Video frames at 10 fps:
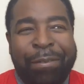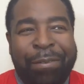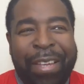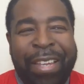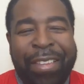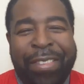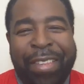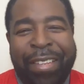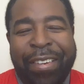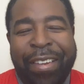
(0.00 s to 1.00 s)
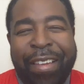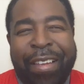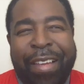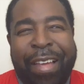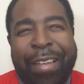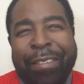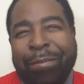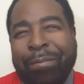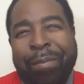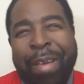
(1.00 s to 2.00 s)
faith and